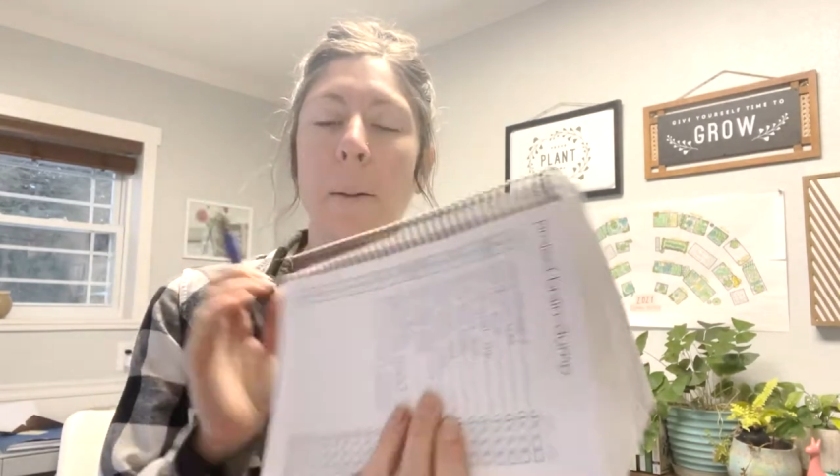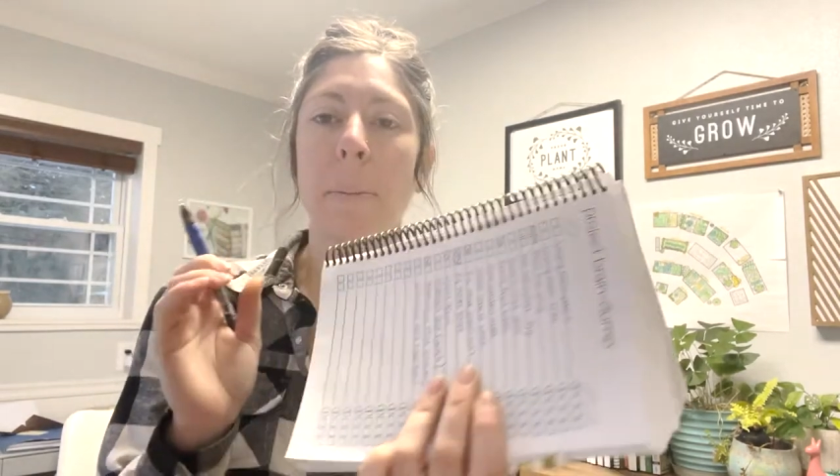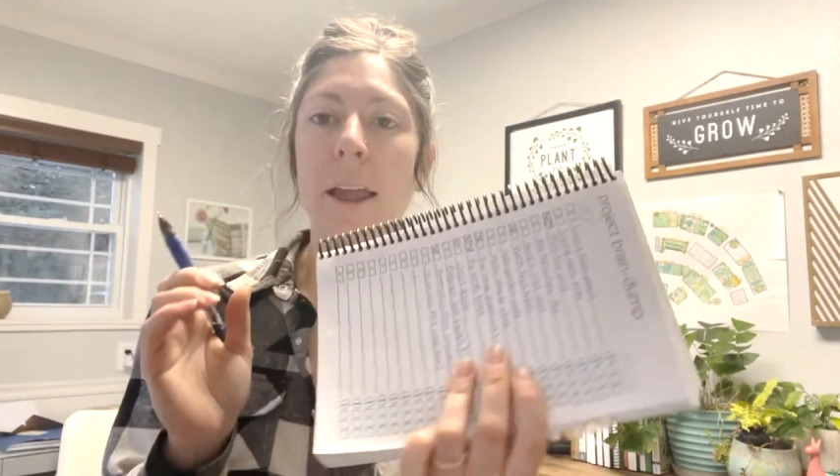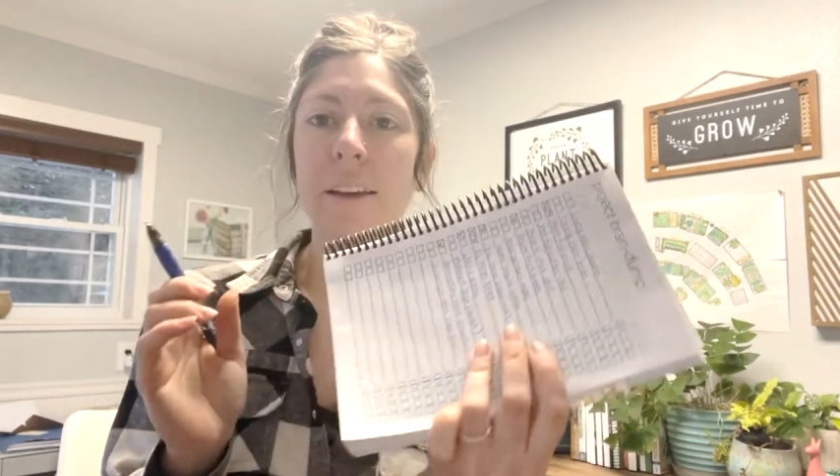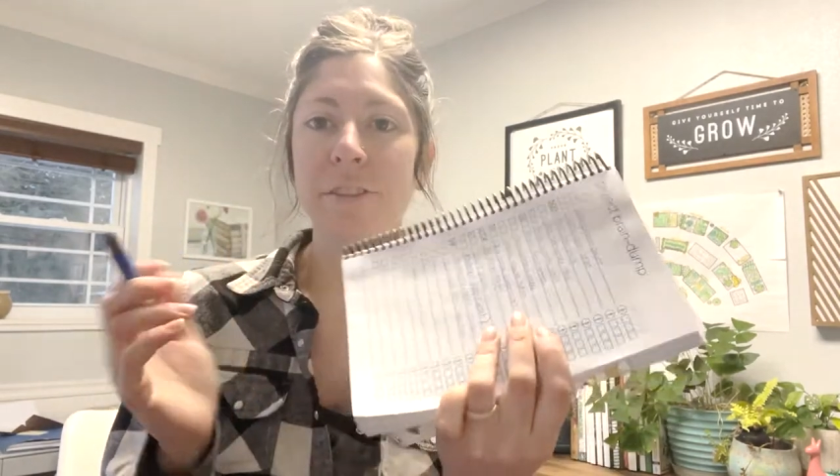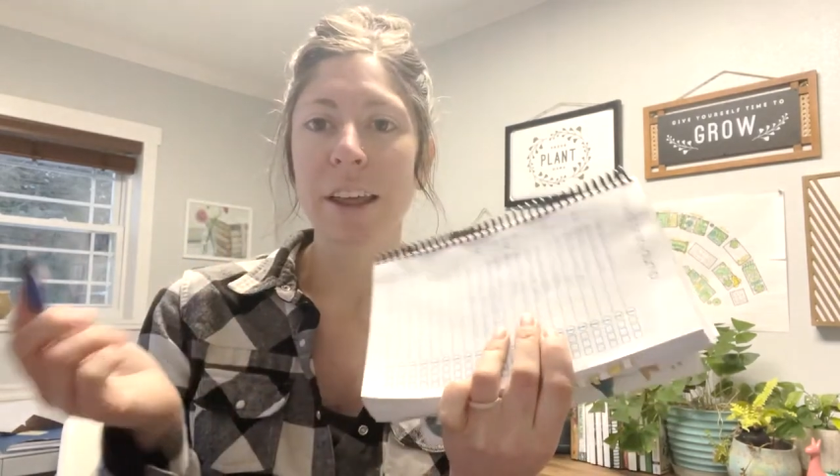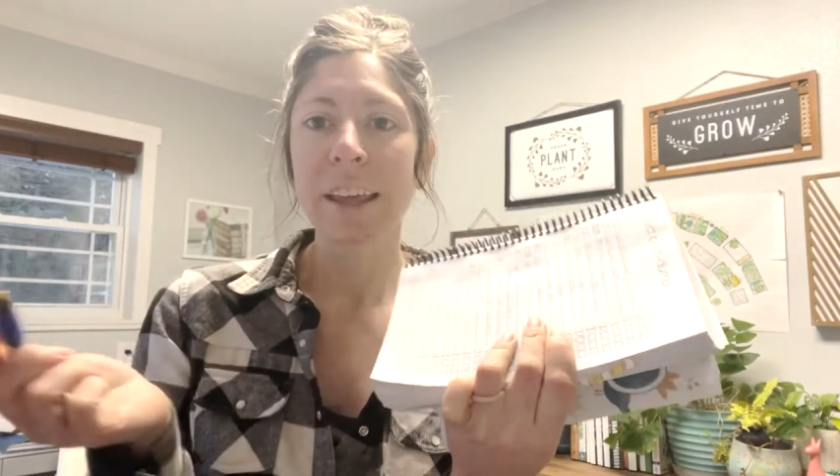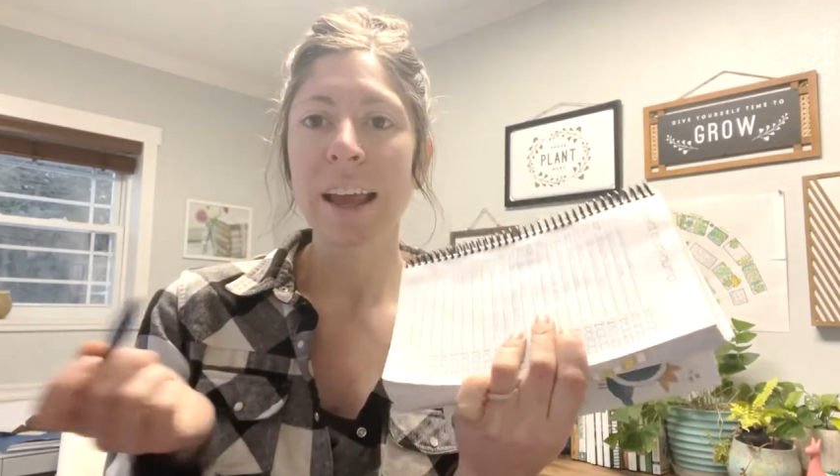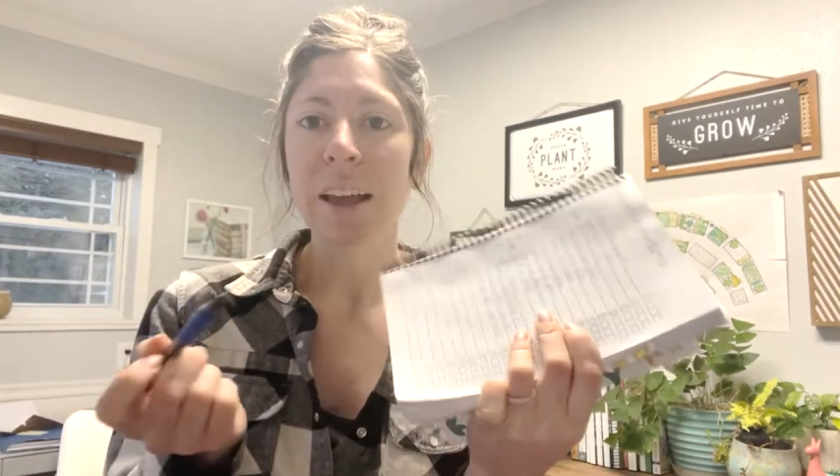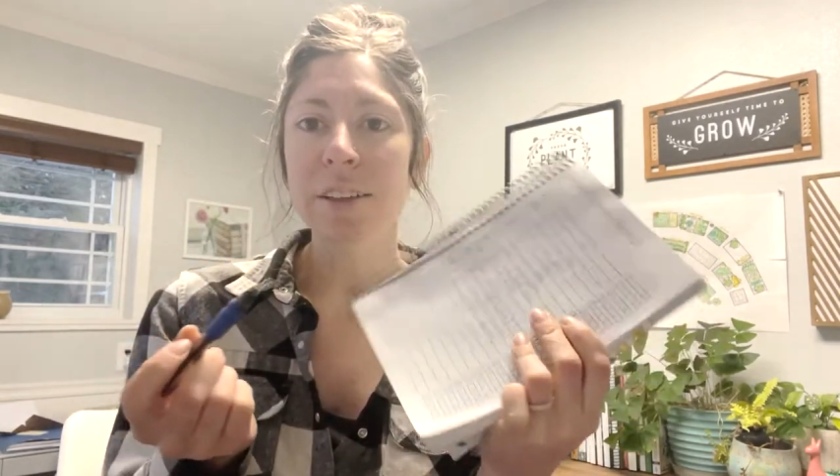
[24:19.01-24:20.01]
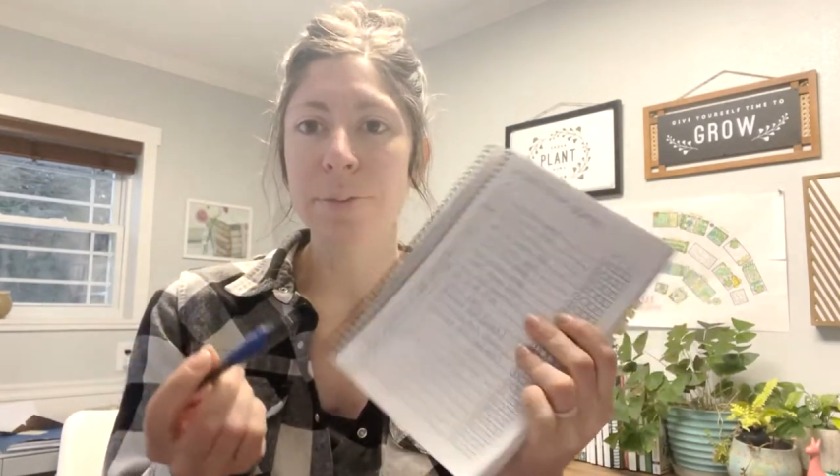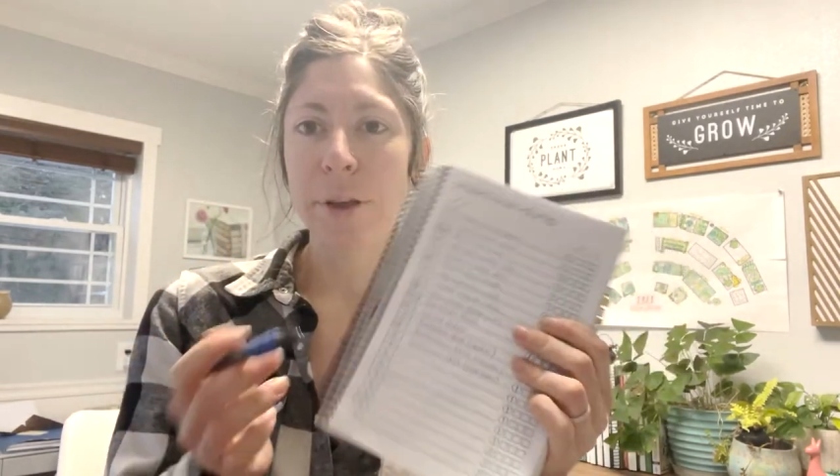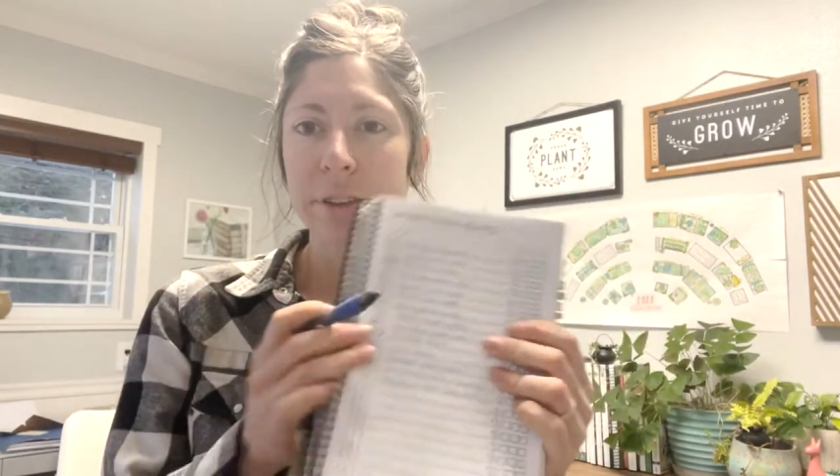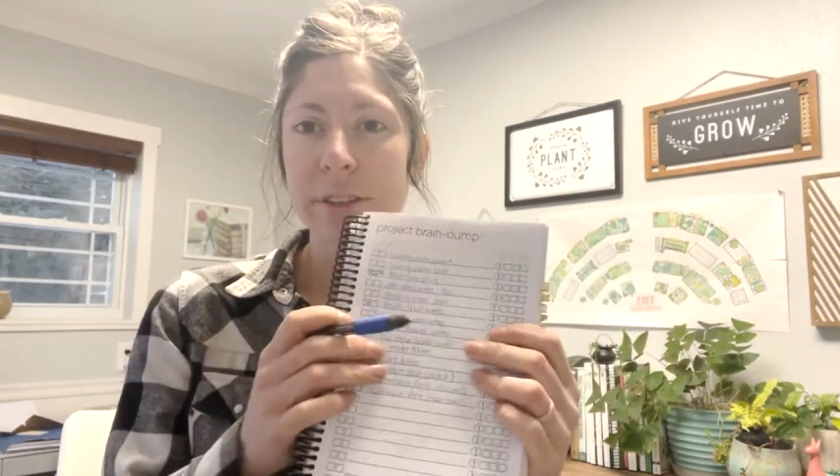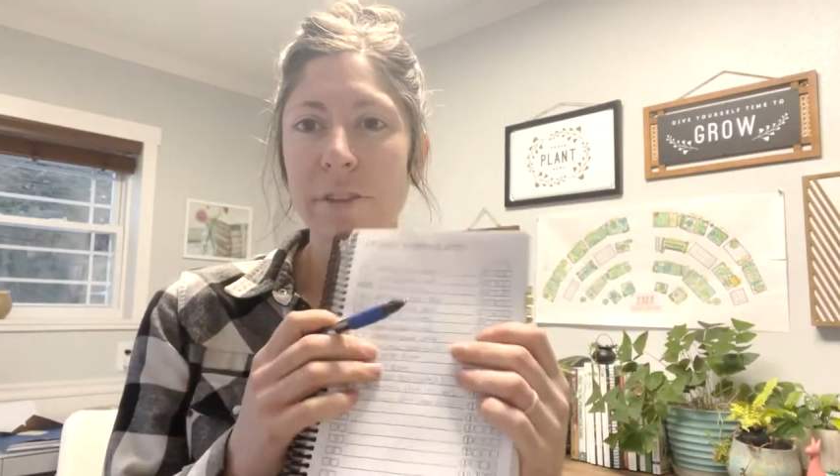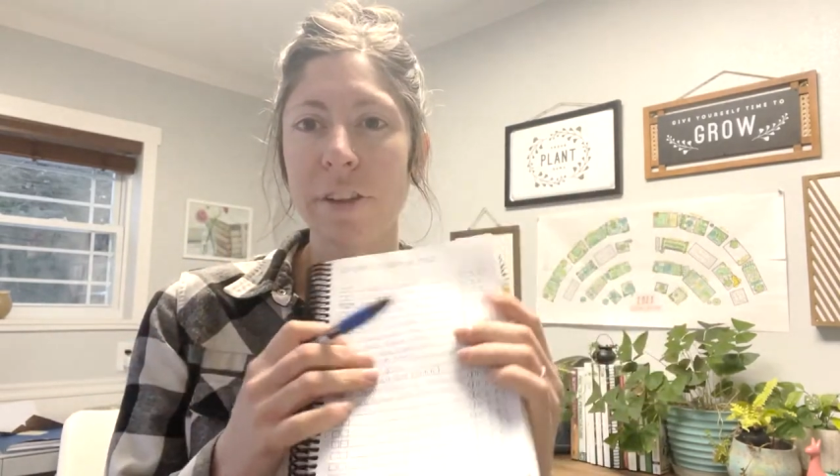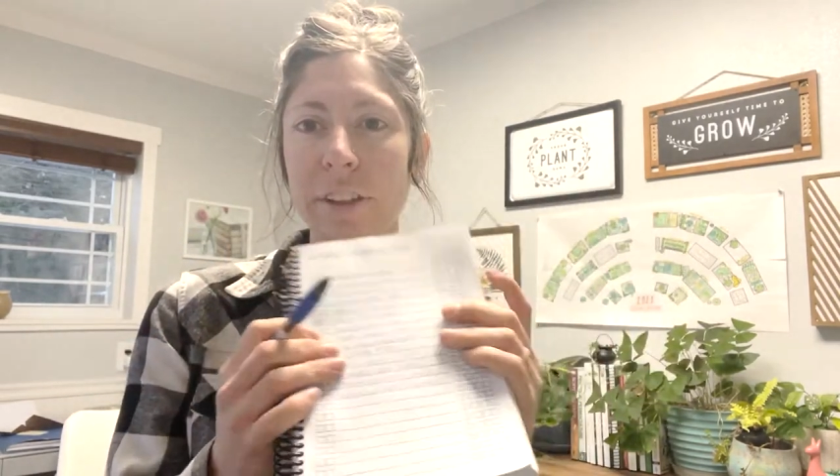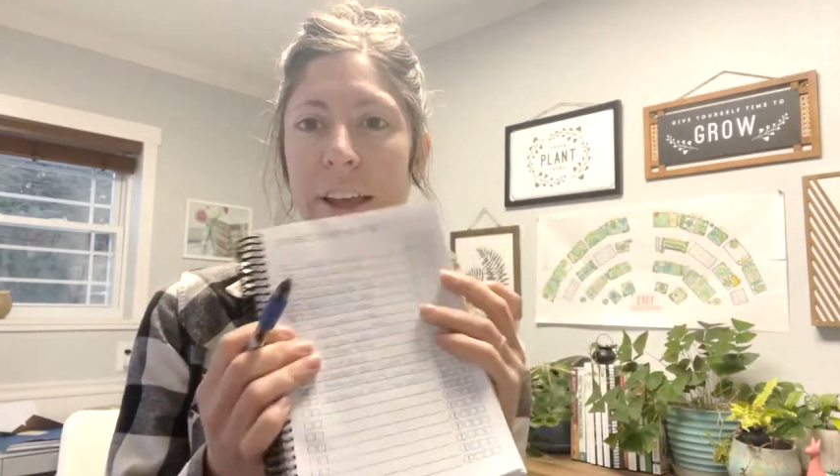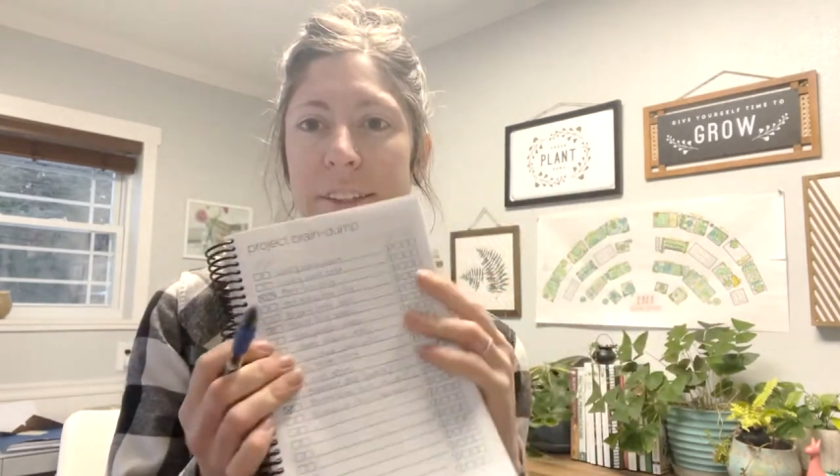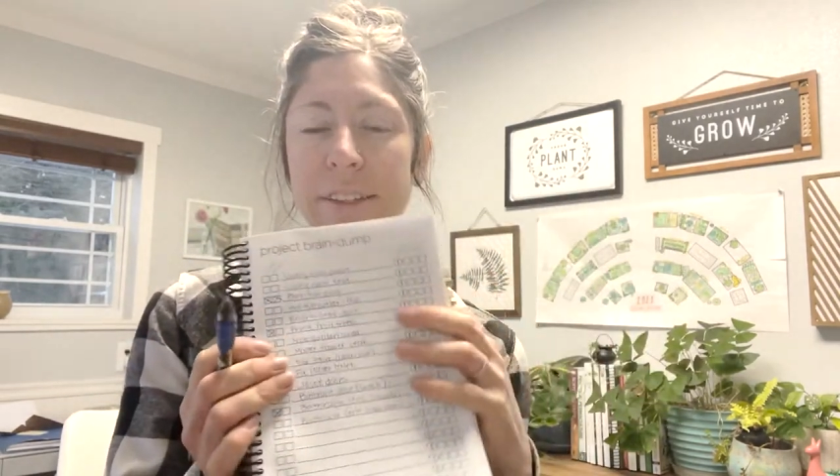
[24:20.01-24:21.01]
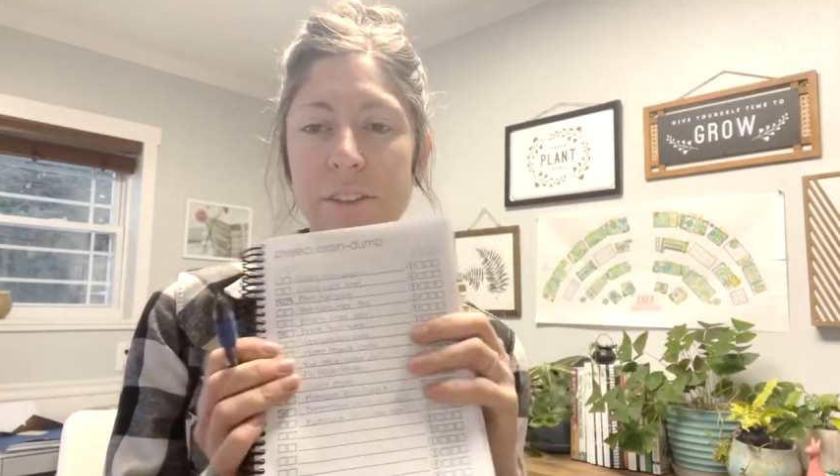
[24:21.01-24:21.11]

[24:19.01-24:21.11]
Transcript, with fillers: But if nothing else, make yourself a list